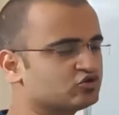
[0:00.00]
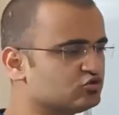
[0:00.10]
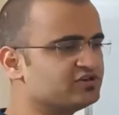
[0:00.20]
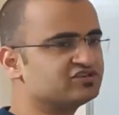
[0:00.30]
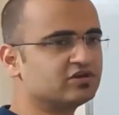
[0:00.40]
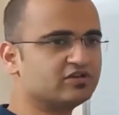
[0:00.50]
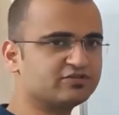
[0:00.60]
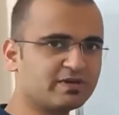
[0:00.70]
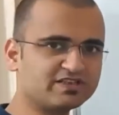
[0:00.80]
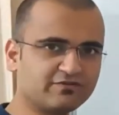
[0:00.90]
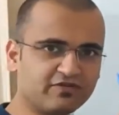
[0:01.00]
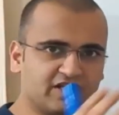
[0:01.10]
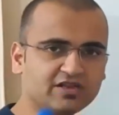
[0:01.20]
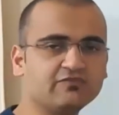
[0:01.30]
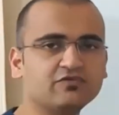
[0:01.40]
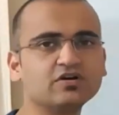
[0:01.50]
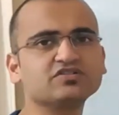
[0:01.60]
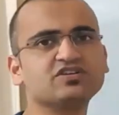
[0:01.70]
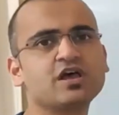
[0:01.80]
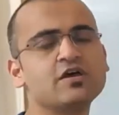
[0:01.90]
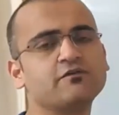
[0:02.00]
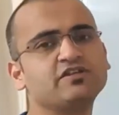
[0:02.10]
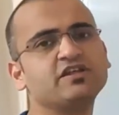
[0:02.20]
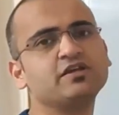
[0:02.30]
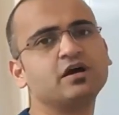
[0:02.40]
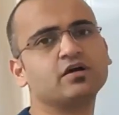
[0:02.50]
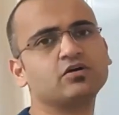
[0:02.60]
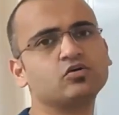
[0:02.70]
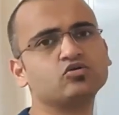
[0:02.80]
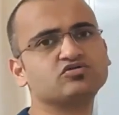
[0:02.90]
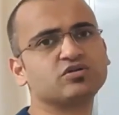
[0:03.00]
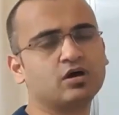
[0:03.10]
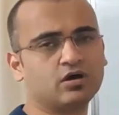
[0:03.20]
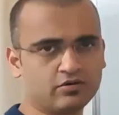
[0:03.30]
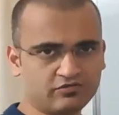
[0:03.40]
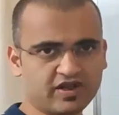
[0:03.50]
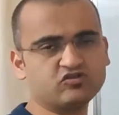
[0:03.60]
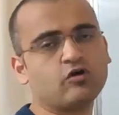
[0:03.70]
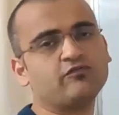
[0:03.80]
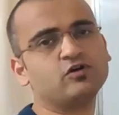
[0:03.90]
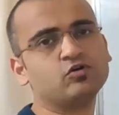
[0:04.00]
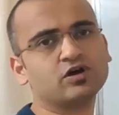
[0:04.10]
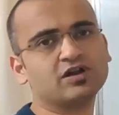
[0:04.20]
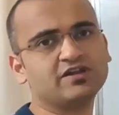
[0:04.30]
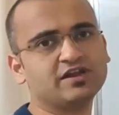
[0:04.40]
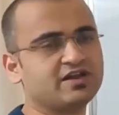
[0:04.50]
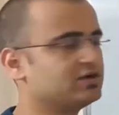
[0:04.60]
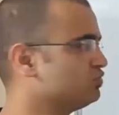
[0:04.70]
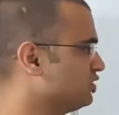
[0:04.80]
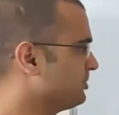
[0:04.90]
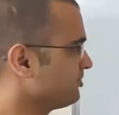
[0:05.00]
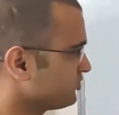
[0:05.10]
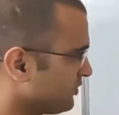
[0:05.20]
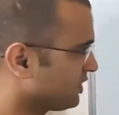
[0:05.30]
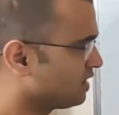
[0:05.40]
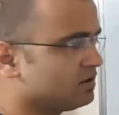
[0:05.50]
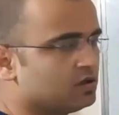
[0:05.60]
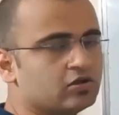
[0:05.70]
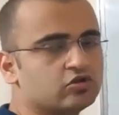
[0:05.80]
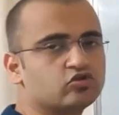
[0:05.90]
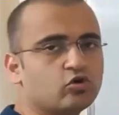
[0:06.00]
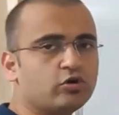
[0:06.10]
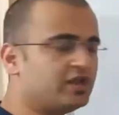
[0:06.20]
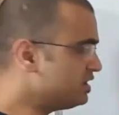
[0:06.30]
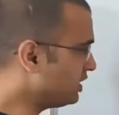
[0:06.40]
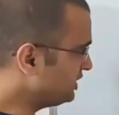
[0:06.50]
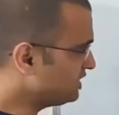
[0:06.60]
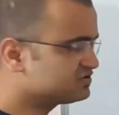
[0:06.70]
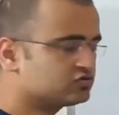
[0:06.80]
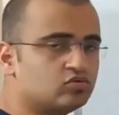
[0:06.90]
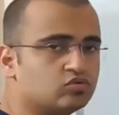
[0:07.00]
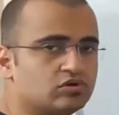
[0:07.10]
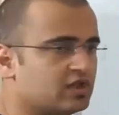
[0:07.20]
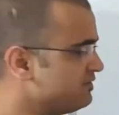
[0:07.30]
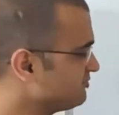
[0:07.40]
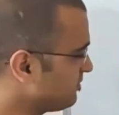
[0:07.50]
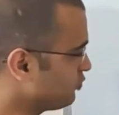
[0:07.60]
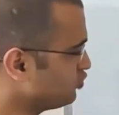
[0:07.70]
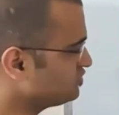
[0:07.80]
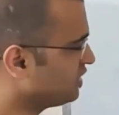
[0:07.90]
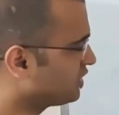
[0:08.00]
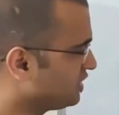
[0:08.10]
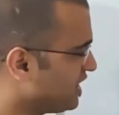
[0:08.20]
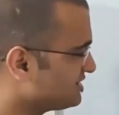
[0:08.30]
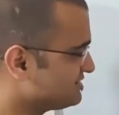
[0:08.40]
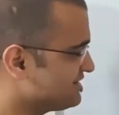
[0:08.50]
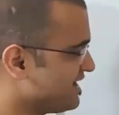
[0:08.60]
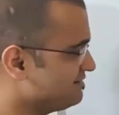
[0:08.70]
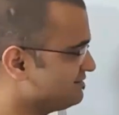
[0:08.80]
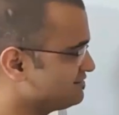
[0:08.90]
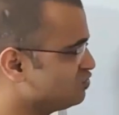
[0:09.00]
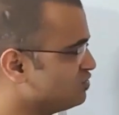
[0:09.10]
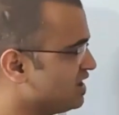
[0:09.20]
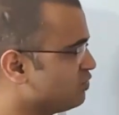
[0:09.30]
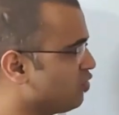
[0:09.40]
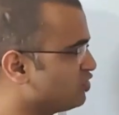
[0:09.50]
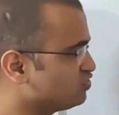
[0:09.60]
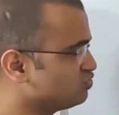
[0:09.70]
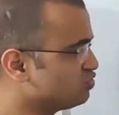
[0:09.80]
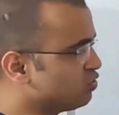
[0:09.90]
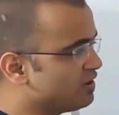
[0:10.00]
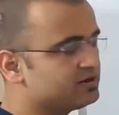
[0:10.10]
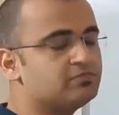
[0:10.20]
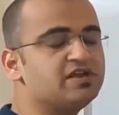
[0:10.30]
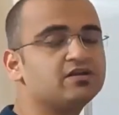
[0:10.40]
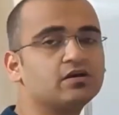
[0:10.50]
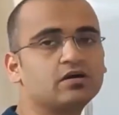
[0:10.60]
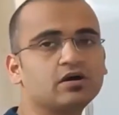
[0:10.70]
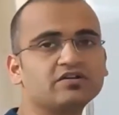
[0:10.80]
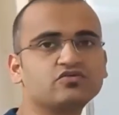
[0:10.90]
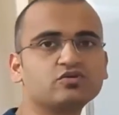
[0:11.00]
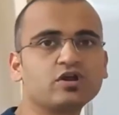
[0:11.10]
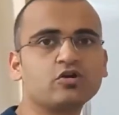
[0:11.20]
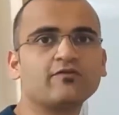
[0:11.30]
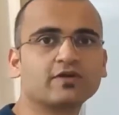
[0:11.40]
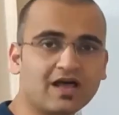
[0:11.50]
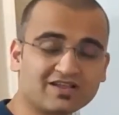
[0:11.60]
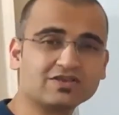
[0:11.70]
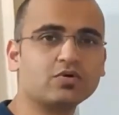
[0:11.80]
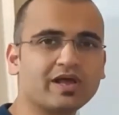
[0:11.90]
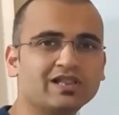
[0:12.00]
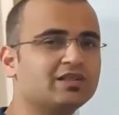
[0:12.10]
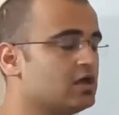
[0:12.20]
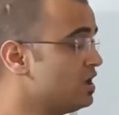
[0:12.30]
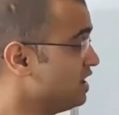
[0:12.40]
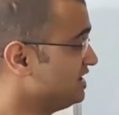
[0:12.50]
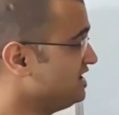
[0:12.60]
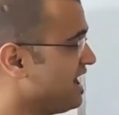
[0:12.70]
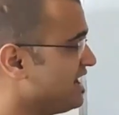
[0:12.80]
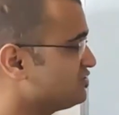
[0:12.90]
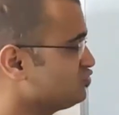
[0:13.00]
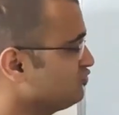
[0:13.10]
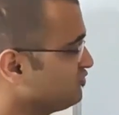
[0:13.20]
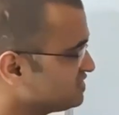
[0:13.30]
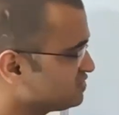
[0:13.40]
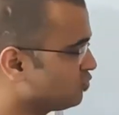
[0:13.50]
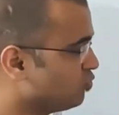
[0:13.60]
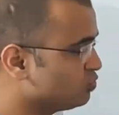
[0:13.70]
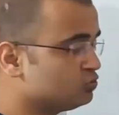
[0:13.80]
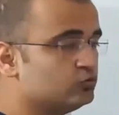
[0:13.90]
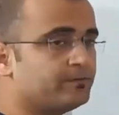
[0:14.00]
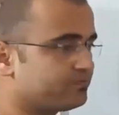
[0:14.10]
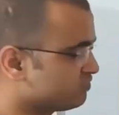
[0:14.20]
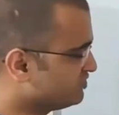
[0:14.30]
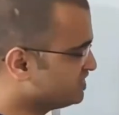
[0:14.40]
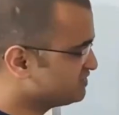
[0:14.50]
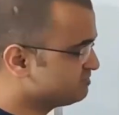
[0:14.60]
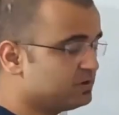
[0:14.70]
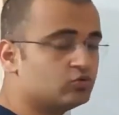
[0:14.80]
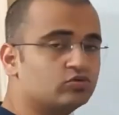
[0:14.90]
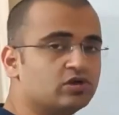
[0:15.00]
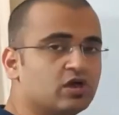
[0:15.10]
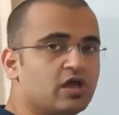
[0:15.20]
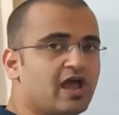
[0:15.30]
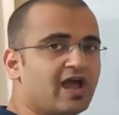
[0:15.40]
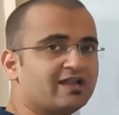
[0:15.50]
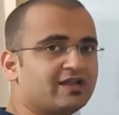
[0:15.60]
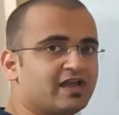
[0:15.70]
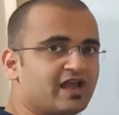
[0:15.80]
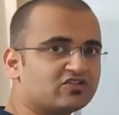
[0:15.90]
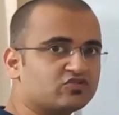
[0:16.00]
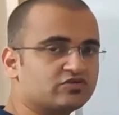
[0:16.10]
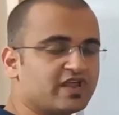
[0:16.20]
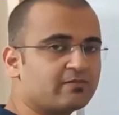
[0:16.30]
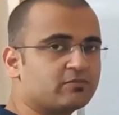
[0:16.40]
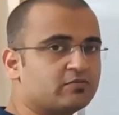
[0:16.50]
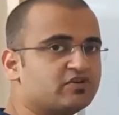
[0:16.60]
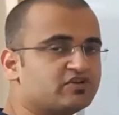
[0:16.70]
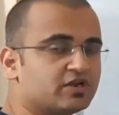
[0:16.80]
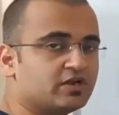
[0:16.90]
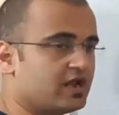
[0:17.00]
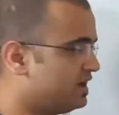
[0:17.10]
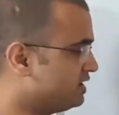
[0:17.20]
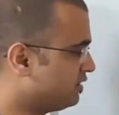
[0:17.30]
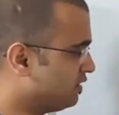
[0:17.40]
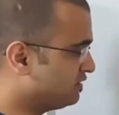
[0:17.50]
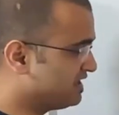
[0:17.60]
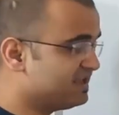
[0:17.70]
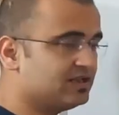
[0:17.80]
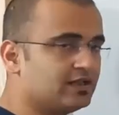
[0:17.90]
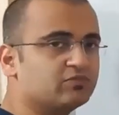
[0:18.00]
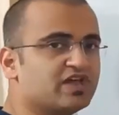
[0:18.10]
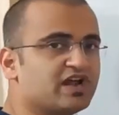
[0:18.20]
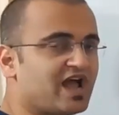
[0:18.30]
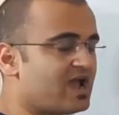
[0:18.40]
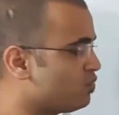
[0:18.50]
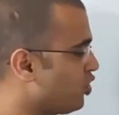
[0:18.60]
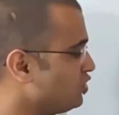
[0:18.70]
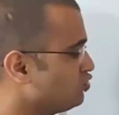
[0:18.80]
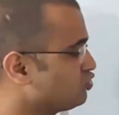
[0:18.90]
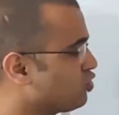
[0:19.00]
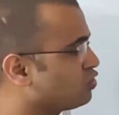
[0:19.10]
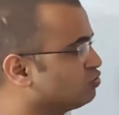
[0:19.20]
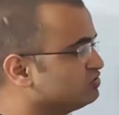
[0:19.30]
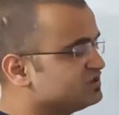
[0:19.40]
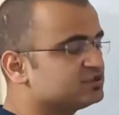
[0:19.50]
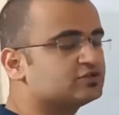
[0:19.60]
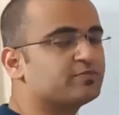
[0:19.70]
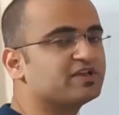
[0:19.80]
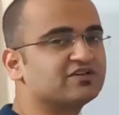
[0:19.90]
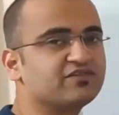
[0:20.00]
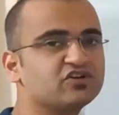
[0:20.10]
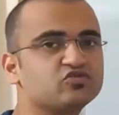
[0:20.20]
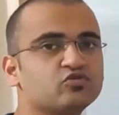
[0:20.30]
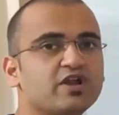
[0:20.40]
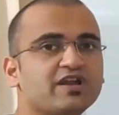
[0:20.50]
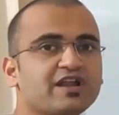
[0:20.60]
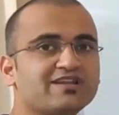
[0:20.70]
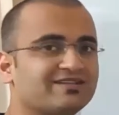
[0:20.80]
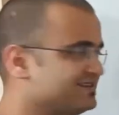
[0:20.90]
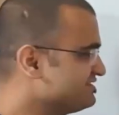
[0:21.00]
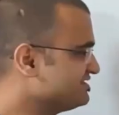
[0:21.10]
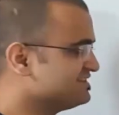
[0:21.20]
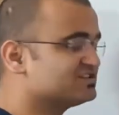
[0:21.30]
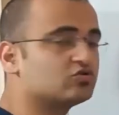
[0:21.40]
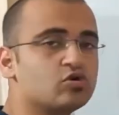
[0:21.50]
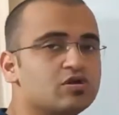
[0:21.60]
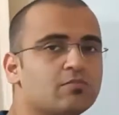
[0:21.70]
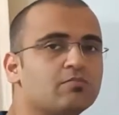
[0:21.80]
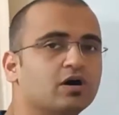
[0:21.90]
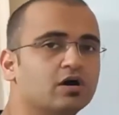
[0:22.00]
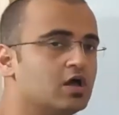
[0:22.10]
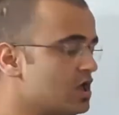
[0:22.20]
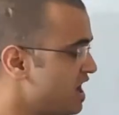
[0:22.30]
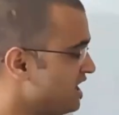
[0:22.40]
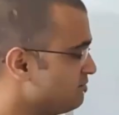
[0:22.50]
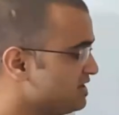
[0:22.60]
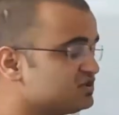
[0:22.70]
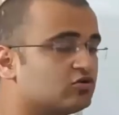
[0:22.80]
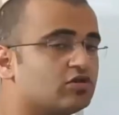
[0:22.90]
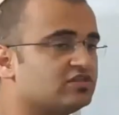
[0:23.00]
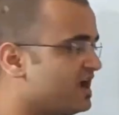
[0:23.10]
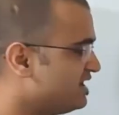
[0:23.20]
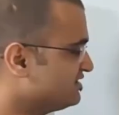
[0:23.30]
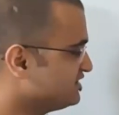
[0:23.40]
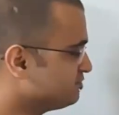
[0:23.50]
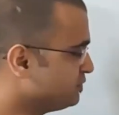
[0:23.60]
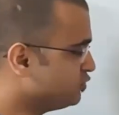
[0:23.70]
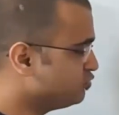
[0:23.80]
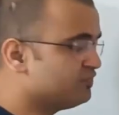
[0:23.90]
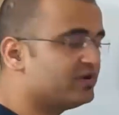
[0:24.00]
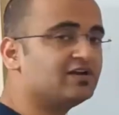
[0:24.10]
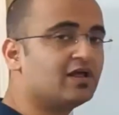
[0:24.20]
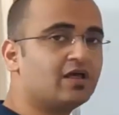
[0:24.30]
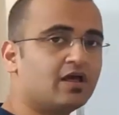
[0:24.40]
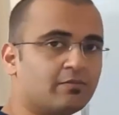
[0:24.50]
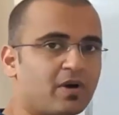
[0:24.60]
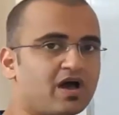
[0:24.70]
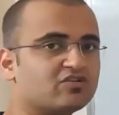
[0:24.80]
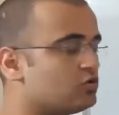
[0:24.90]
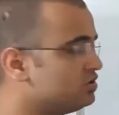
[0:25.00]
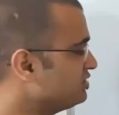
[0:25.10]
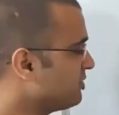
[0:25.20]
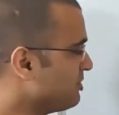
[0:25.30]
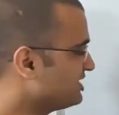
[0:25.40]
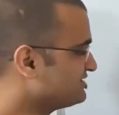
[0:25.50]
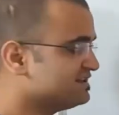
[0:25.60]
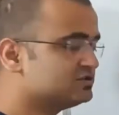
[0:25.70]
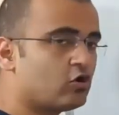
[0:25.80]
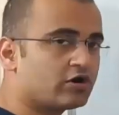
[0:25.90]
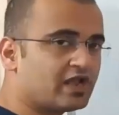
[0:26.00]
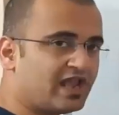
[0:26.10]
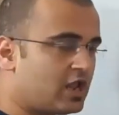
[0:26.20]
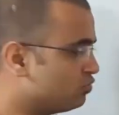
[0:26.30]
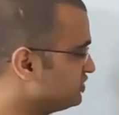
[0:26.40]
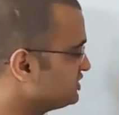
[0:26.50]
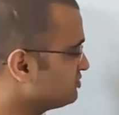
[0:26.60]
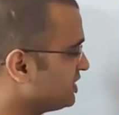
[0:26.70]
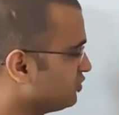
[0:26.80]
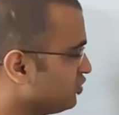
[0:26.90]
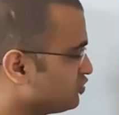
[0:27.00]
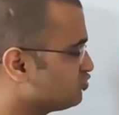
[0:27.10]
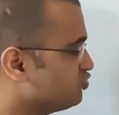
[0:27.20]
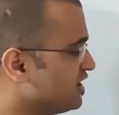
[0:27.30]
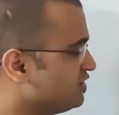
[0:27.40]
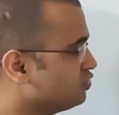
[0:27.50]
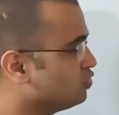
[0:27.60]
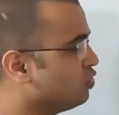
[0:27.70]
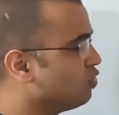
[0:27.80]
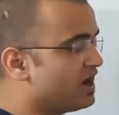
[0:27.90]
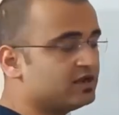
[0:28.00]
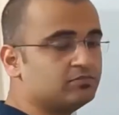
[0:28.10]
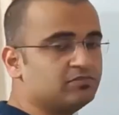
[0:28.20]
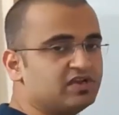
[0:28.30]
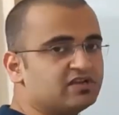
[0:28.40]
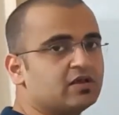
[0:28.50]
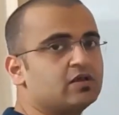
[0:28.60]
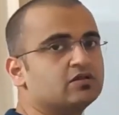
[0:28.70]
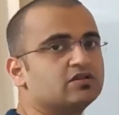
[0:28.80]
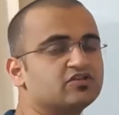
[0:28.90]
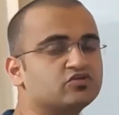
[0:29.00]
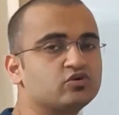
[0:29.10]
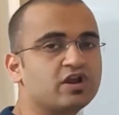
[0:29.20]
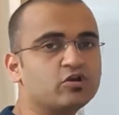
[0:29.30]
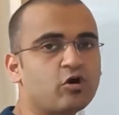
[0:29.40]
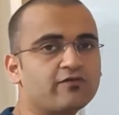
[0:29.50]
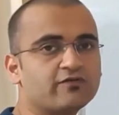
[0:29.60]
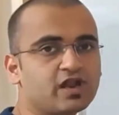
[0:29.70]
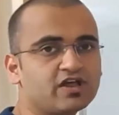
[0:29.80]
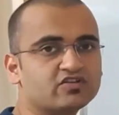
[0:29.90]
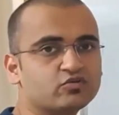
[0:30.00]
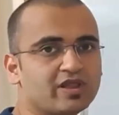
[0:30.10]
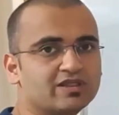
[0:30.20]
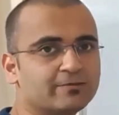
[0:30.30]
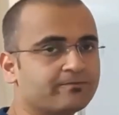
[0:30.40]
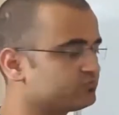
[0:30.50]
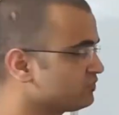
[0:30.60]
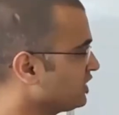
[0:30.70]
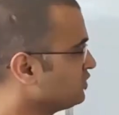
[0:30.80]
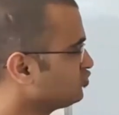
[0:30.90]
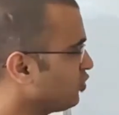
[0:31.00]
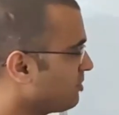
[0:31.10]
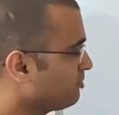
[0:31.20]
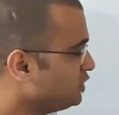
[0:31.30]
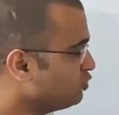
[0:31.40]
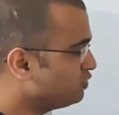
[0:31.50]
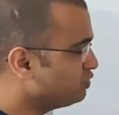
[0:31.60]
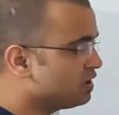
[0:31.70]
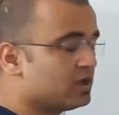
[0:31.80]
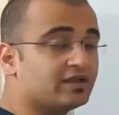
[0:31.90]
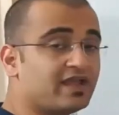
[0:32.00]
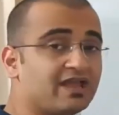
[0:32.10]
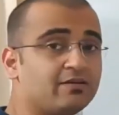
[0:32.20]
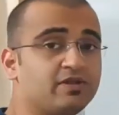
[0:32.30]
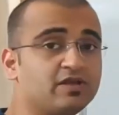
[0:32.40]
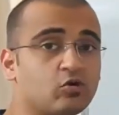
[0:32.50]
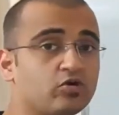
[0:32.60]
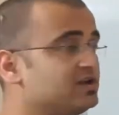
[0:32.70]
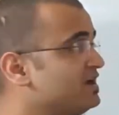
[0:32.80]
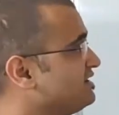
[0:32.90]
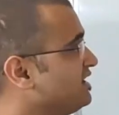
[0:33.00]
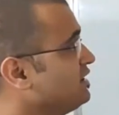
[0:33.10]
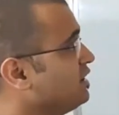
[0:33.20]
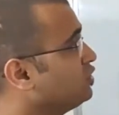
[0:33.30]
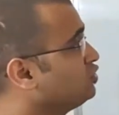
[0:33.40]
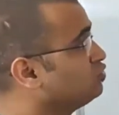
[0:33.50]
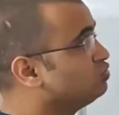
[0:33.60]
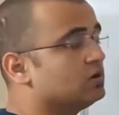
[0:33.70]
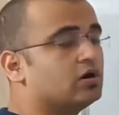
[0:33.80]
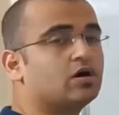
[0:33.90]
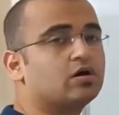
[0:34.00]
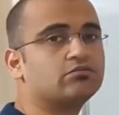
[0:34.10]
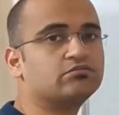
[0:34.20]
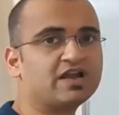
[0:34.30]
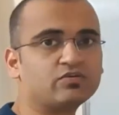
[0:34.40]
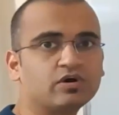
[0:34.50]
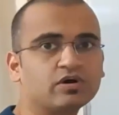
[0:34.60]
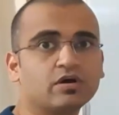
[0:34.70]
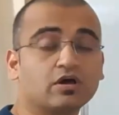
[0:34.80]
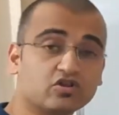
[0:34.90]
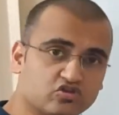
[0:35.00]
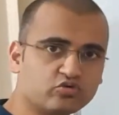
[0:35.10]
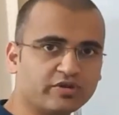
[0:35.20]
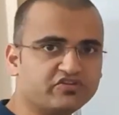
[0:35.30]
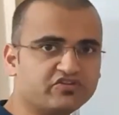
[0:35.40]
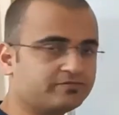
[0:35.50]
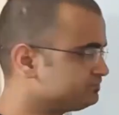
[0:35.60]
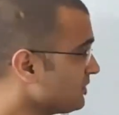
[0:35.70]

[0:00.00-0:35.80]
So switch specifically works within a closed range of a local area network. So in a school, if suppose a class 10th student wants to go and meet a student of class 12th, he has to first go to this peon and he has to take permission and tell him that I want to talk to this specific student and this is his roll number, and based on that this peon will pass on the message or allow this particular student to go and meet the student of class 12th. So a peon can be correlated to a network switch.